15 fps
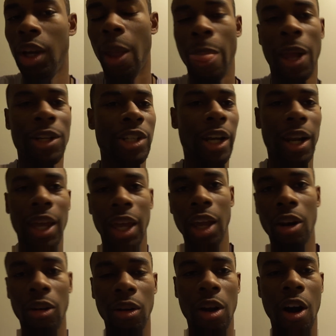I'm not trying to
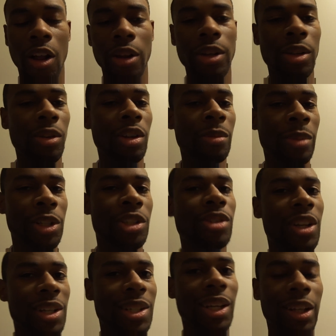hate on Call of Duty, but
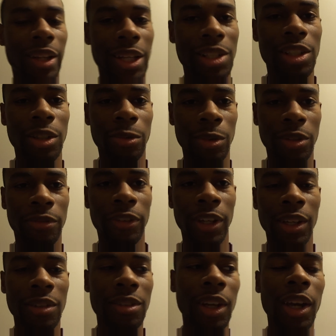you could tell that shit was
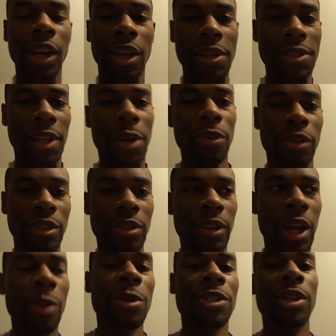fixed, because they
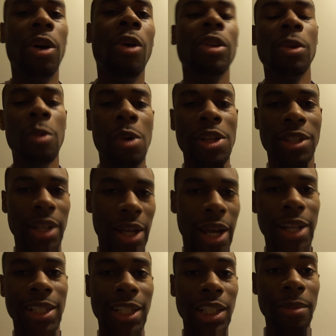was the only ones that
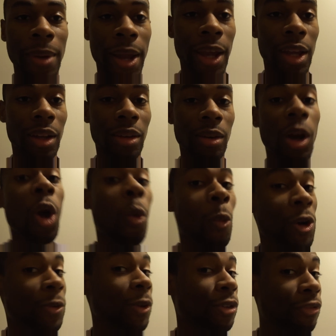got teabagged,
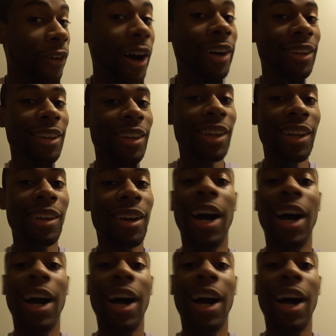which was funny.